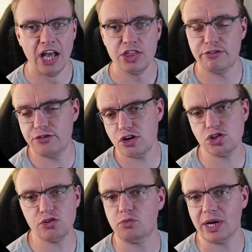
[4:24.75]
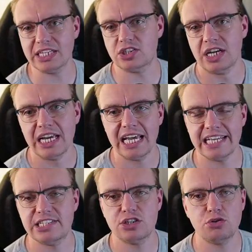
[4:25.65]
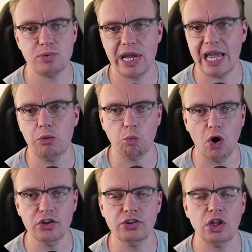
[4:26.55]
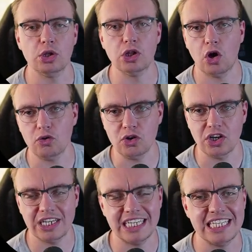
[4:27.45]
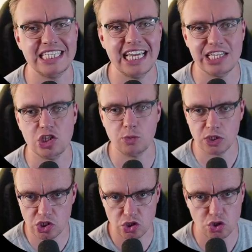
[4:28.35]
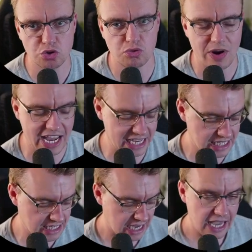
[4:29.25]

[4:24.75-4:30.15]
The first of which is to create one long continuous trace.